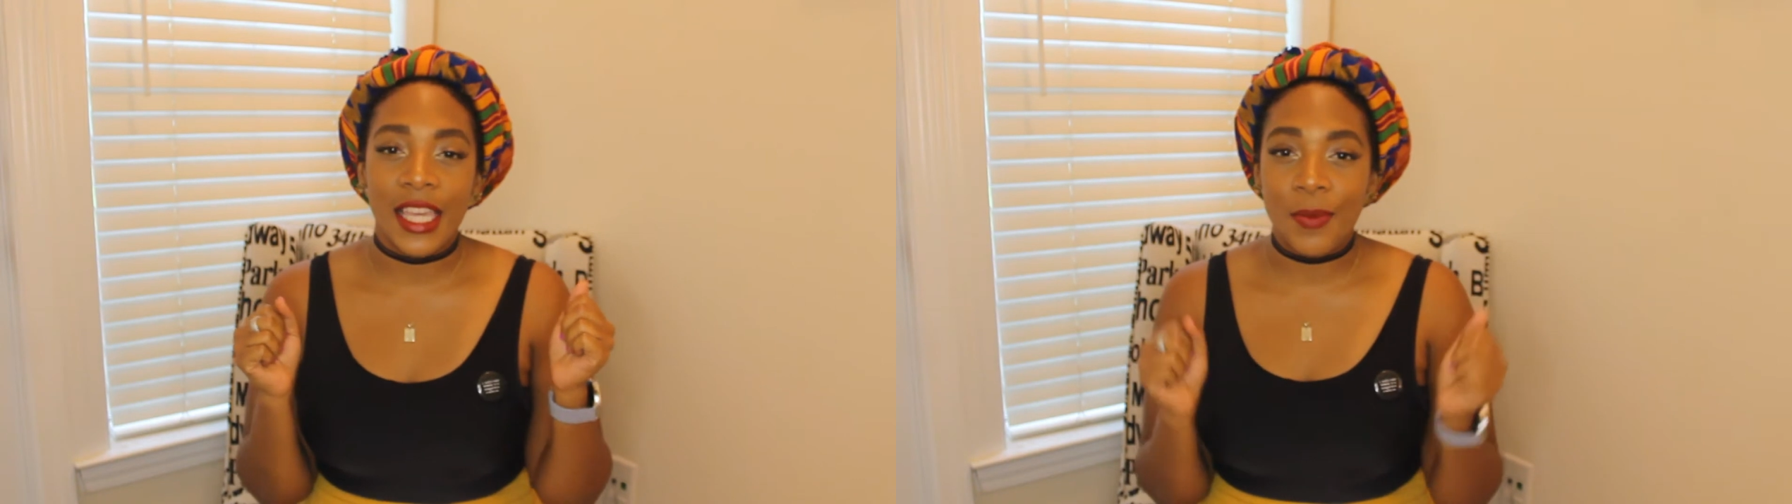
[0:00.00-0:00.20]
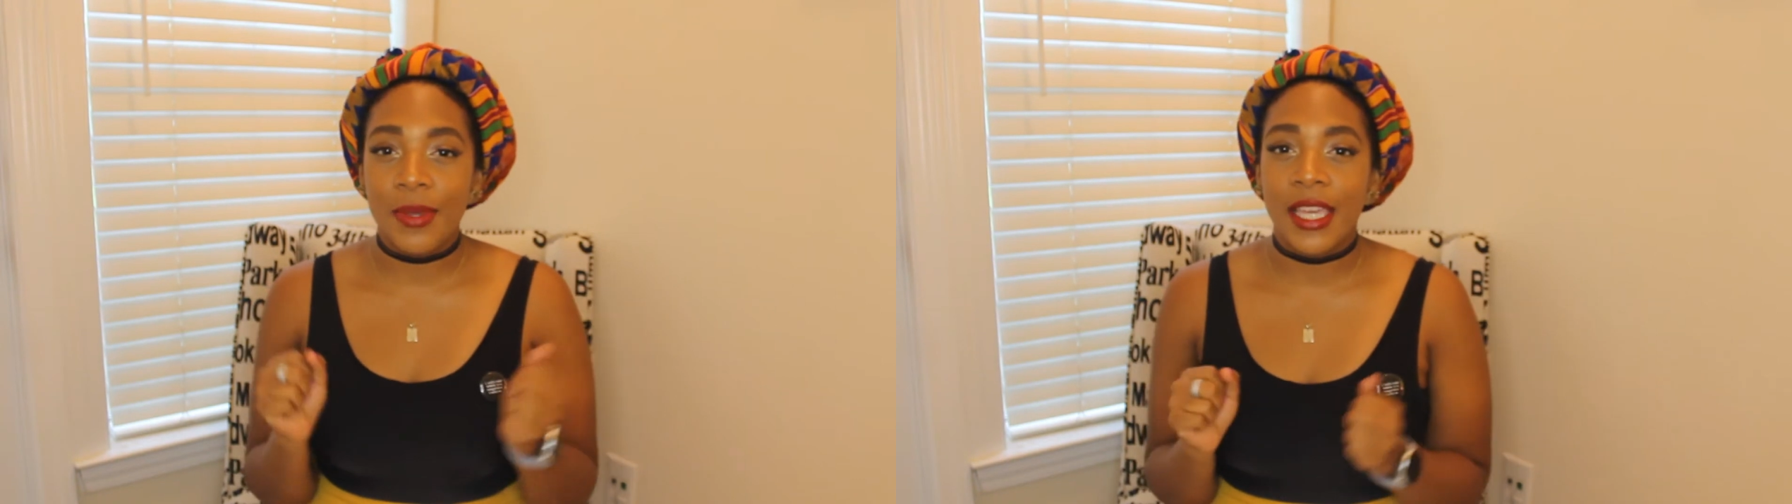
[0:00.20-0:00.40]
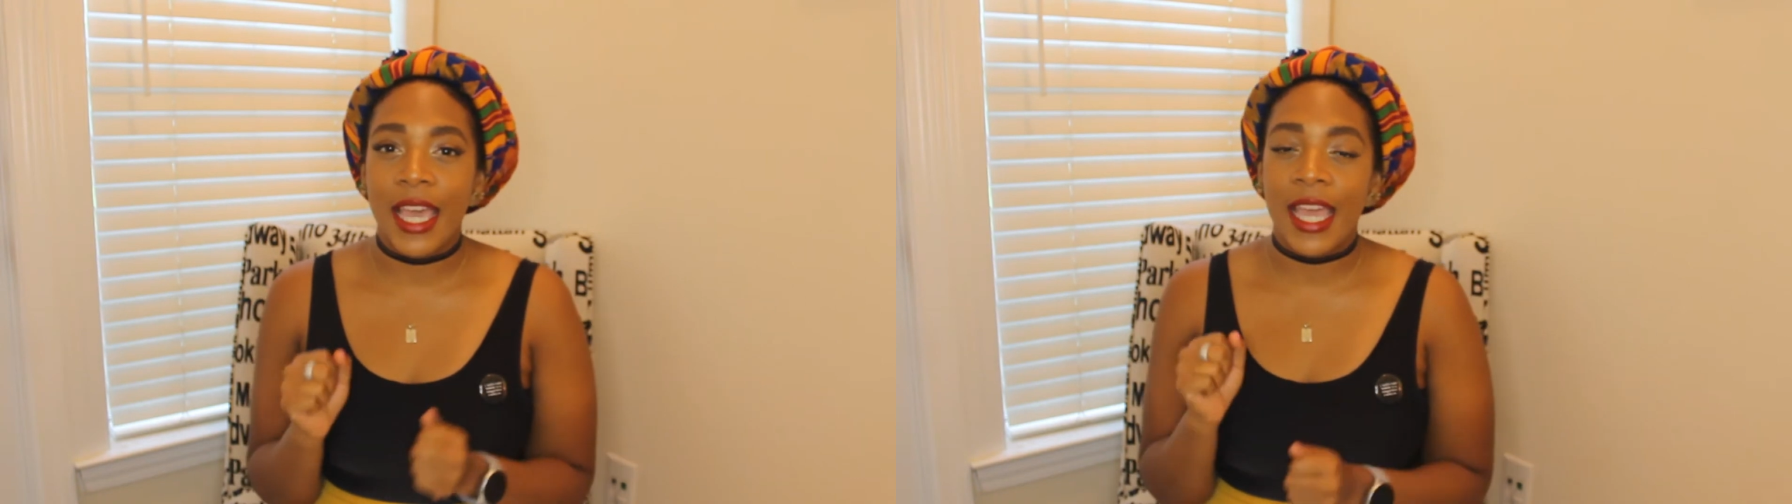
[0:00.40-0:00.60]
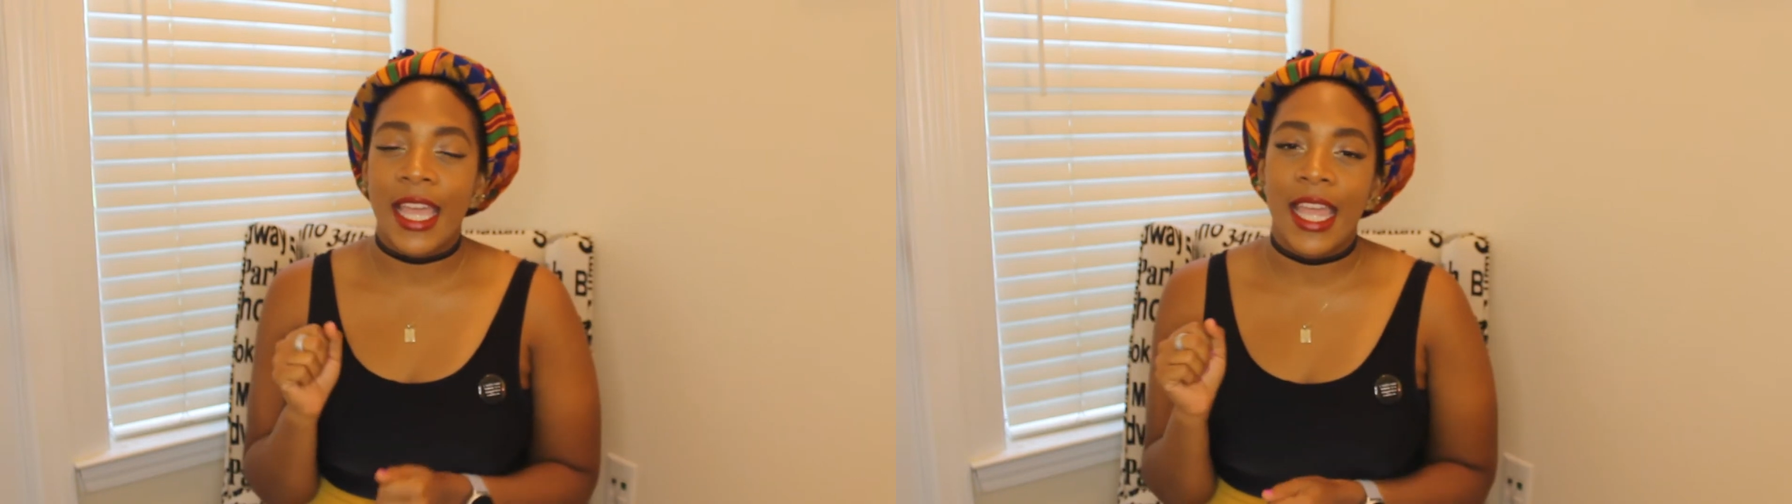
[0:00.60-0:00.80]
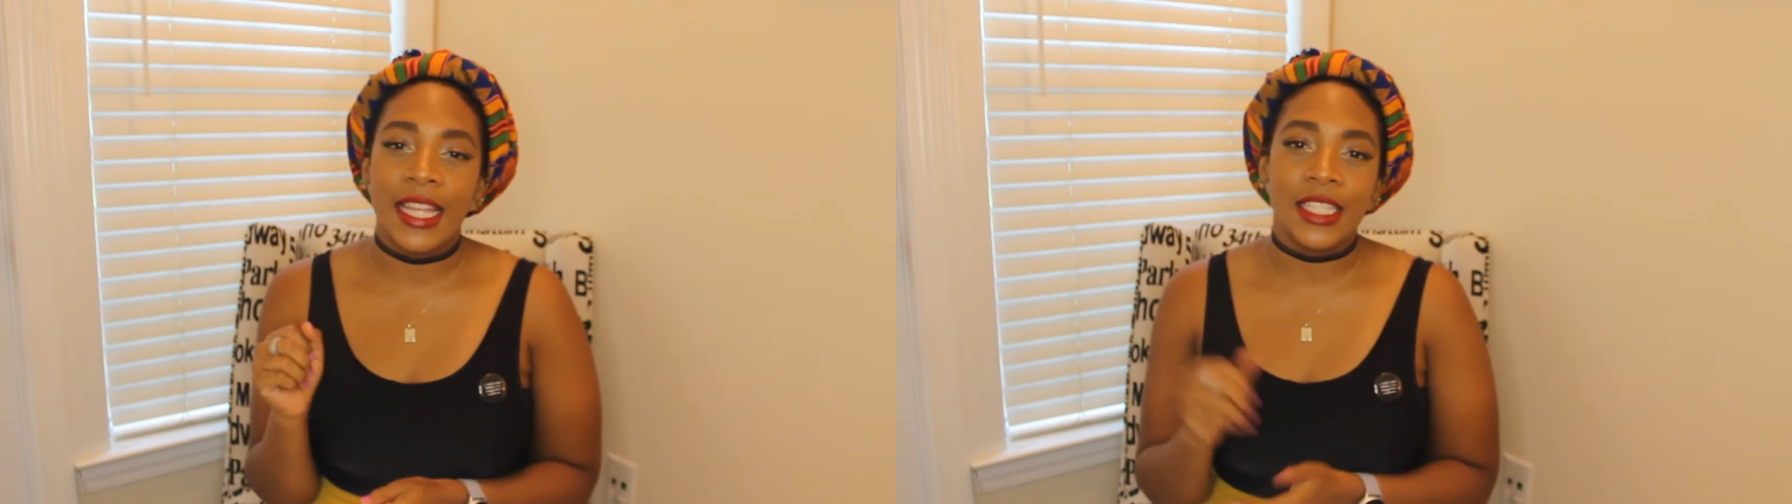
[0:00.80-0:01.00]

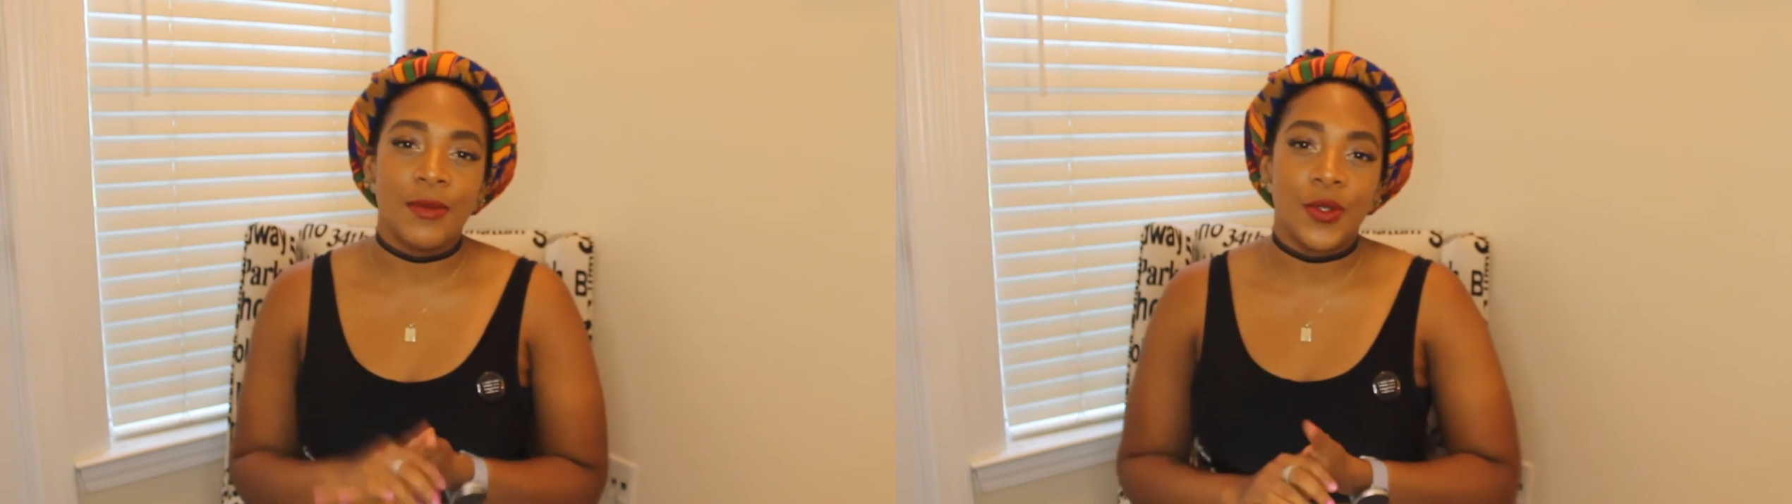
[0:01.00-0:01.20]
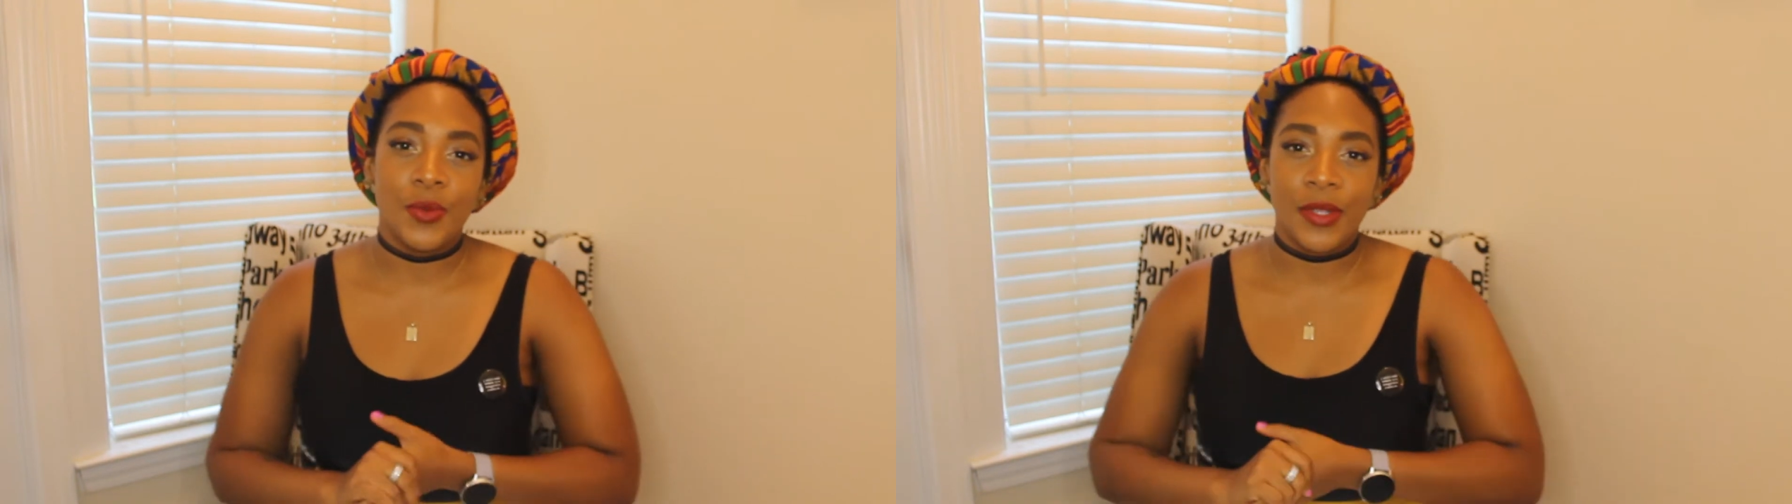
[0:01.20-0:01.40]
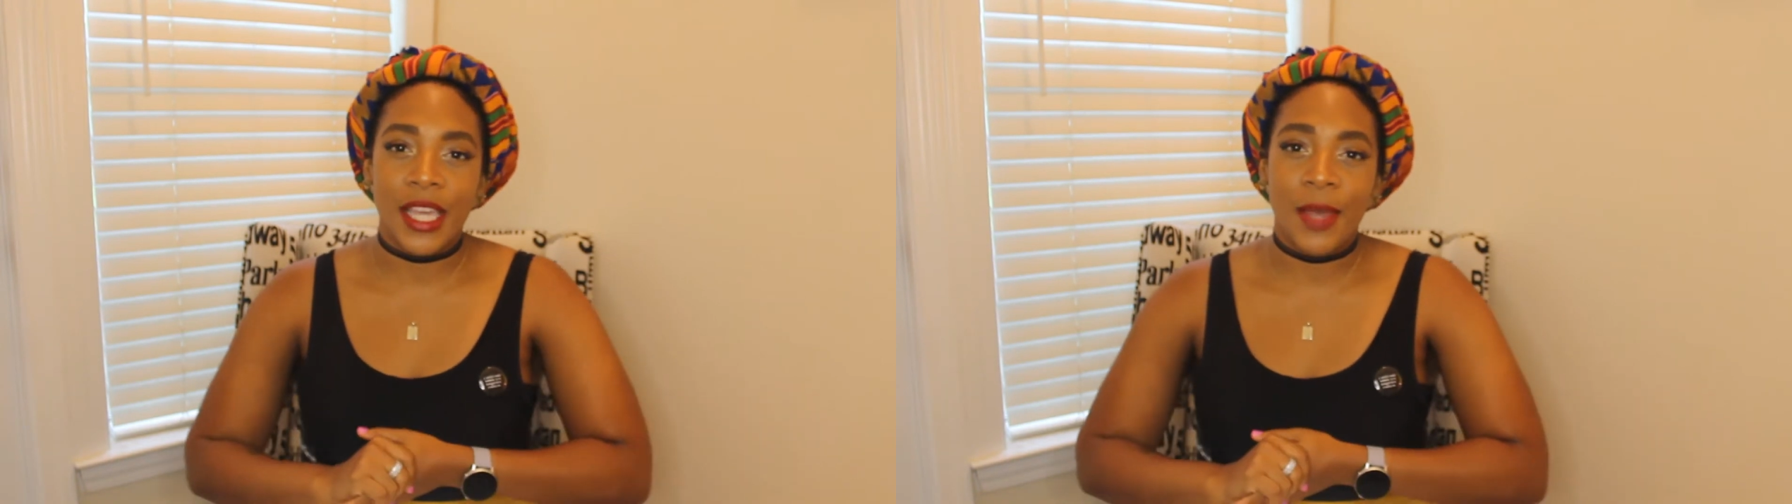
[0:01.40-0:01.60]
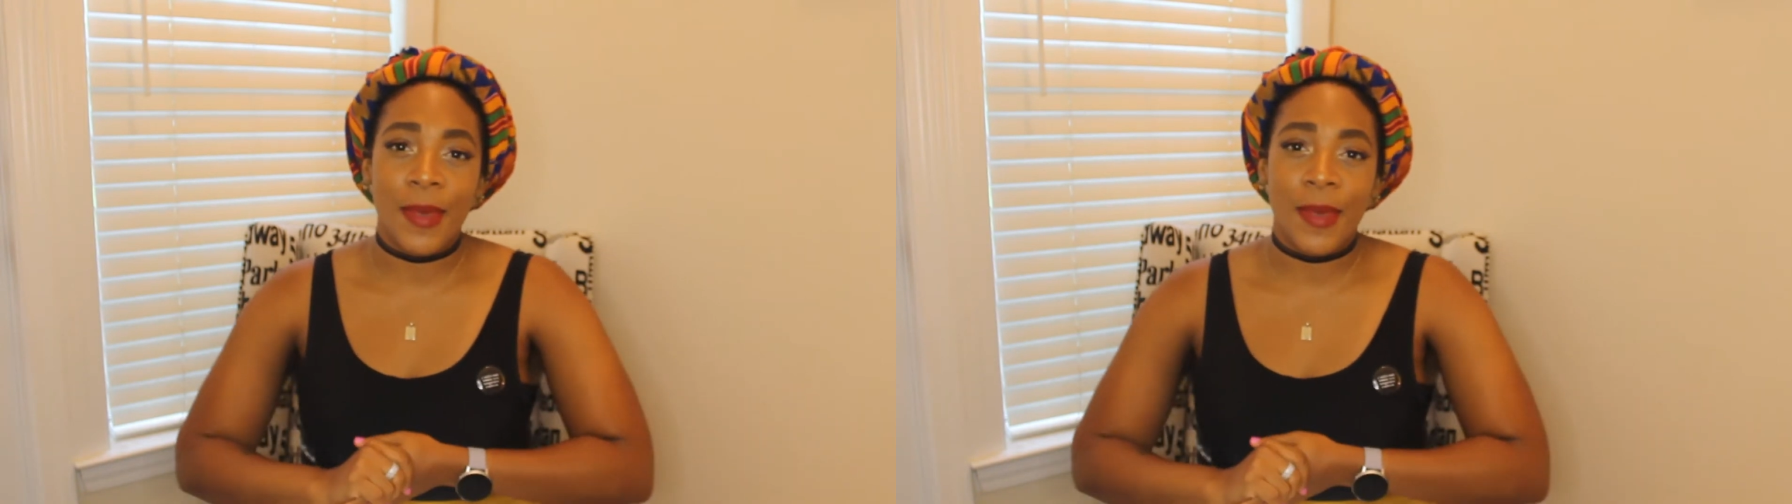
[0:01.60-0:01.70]
NBA and WNBA,